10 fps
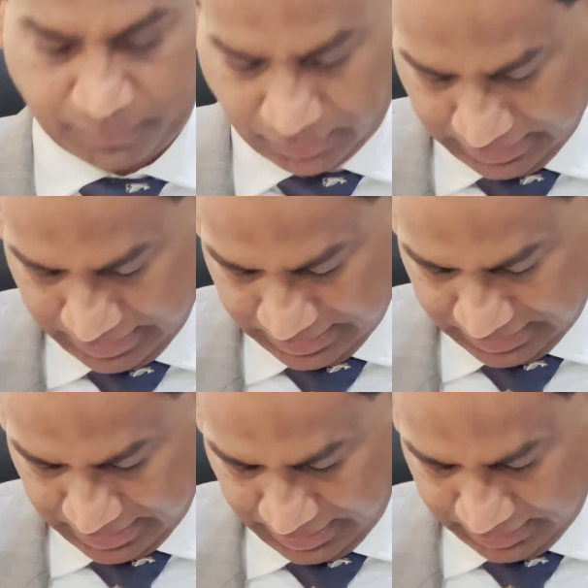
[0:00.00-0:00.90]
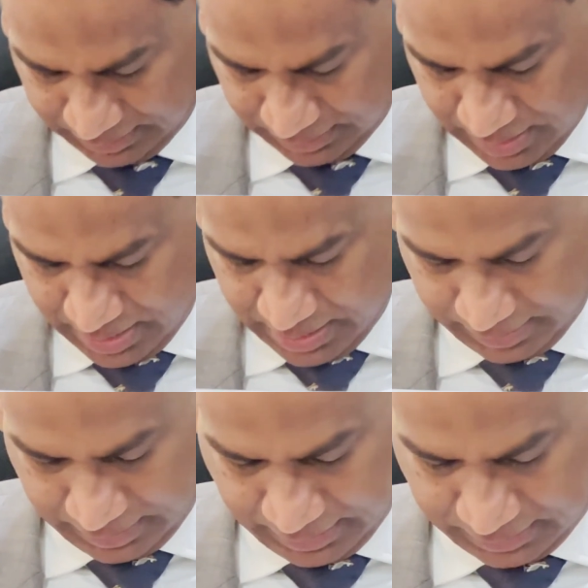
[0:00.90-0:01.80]
But in this case,
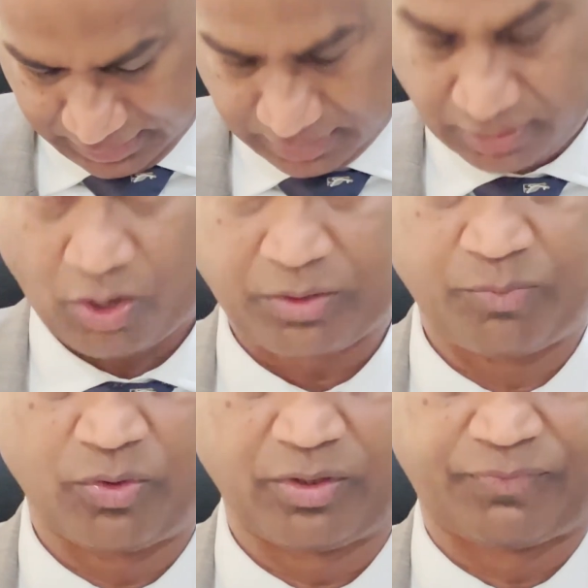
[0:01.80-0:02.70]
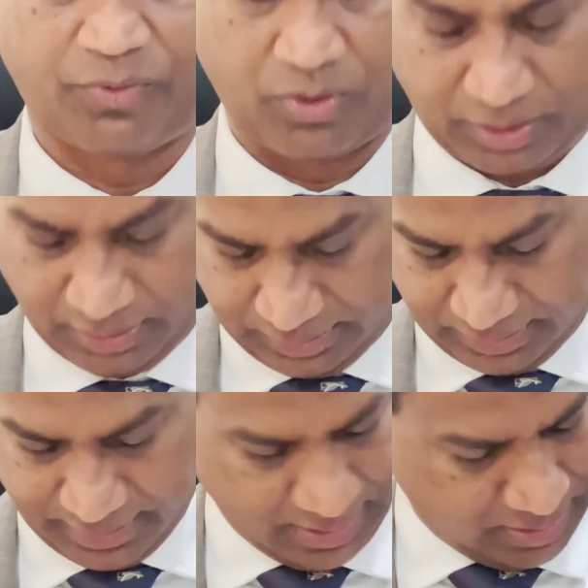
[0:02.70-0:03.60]
it's not more than 40. It's
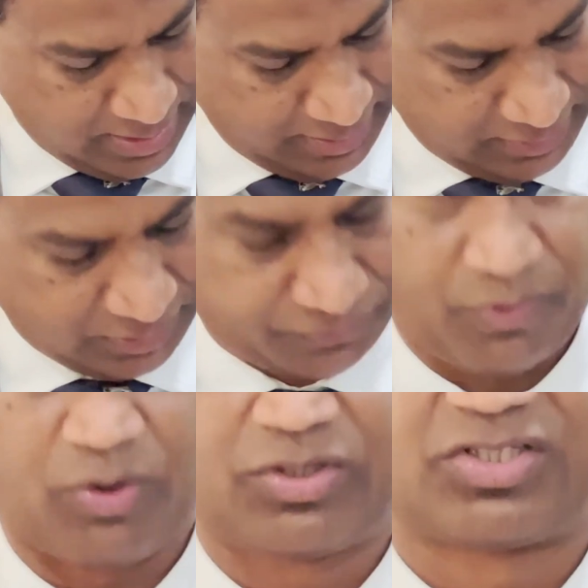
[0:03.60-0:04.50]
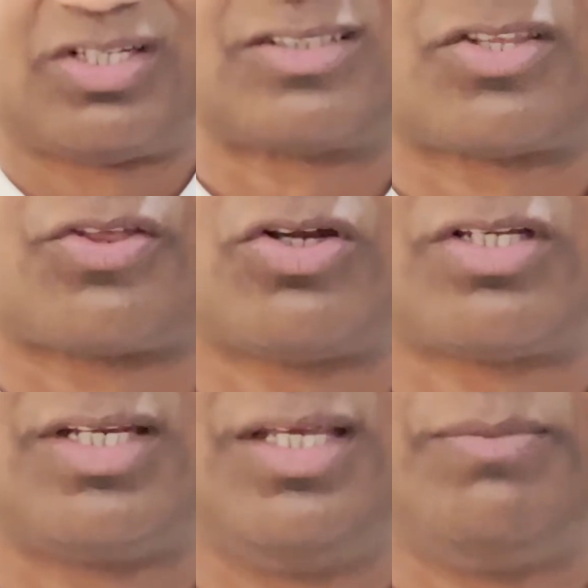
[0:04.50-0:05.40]
10 and this is 40, so that's
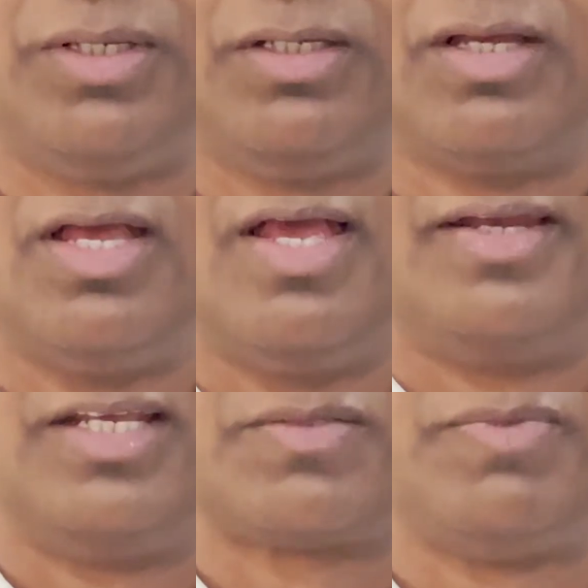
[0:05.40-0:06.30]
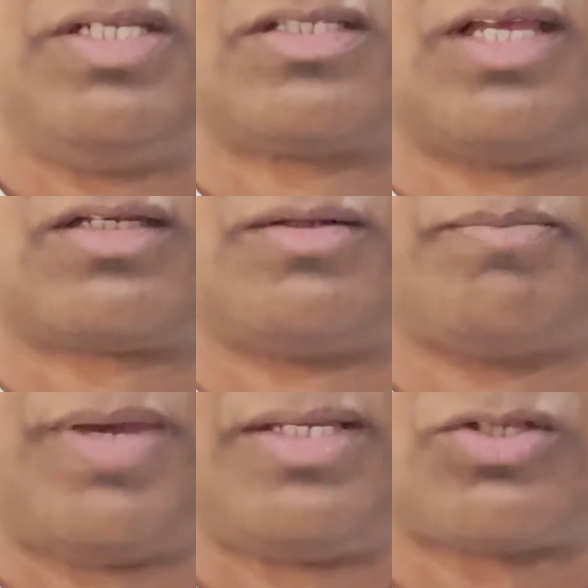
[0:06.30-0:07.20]
30 dB. This means
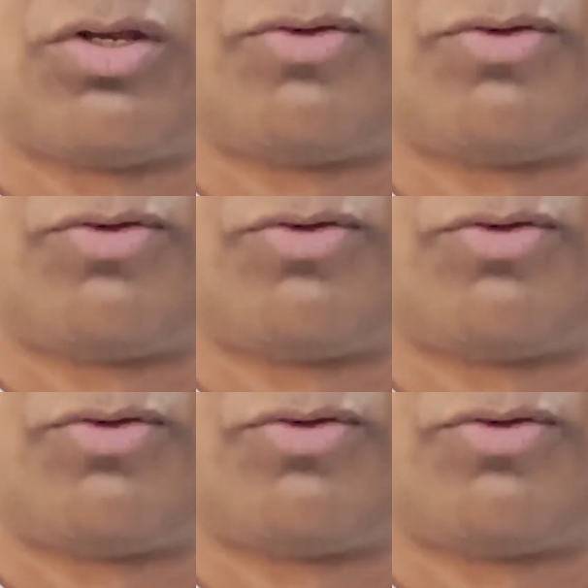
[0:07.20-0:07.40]
that based on